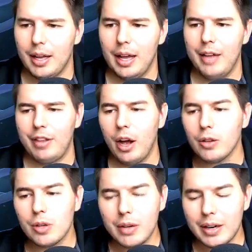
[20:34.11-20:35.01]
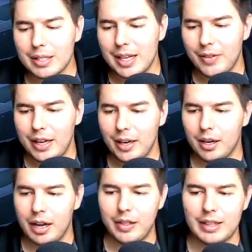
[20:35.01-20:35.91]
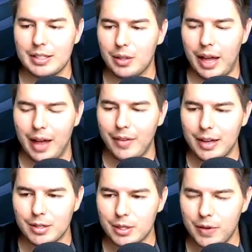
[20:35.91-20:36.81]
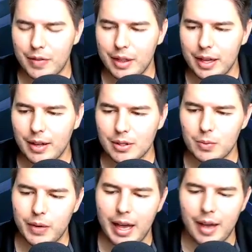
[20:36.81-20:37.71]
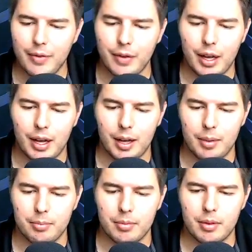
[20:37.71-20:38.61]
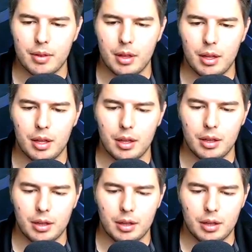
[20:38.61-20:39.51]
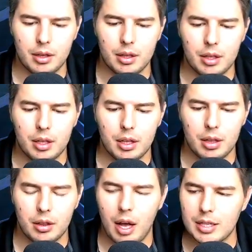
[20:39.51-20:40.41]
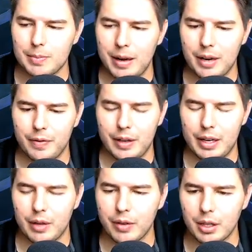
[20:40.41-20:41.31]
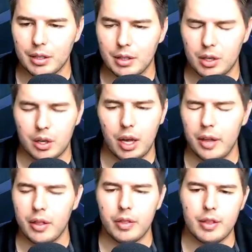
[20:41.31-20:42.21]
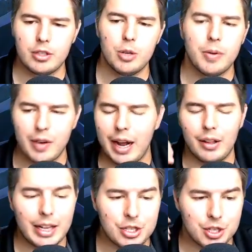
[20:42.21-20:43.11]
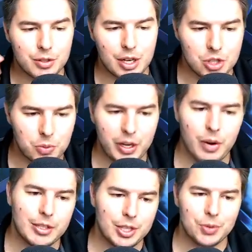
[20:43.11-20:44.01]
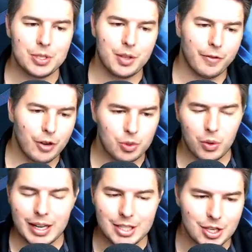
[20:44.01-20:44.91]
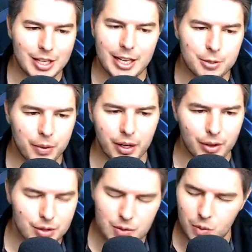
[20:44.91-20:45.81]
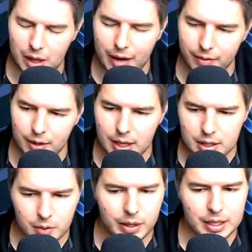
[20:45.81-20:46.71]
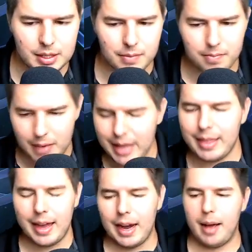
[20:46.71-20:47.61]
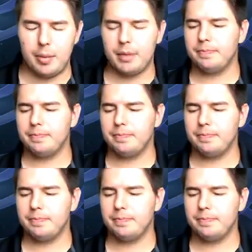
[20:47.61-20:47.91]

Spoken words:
If they also go down to 7 here and then still have answers for everything else, we have the Lost Mine of Fendelver, or the Tomb of Annihilation dungeon we can go into, which the first one is just each player loses 1 life. So we can just make that happen.